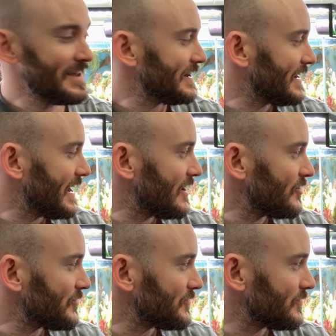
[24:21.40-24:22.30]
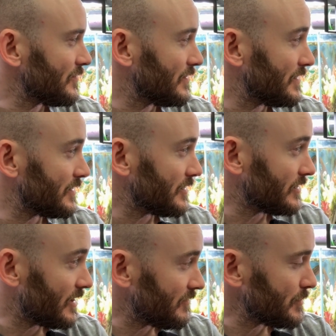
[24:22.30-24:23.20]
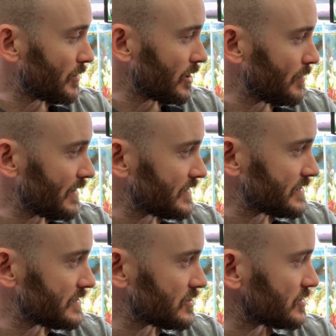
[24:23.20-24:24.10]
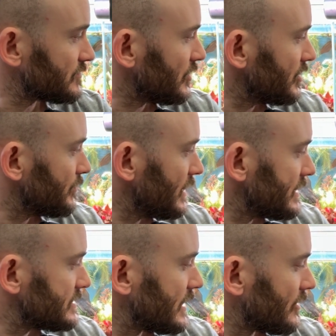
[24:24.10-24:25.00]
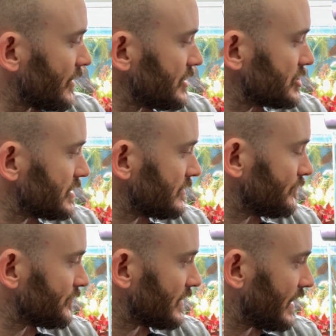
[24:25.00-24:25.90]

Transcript: Now, the lovely part about this is there's floating plants, aeration,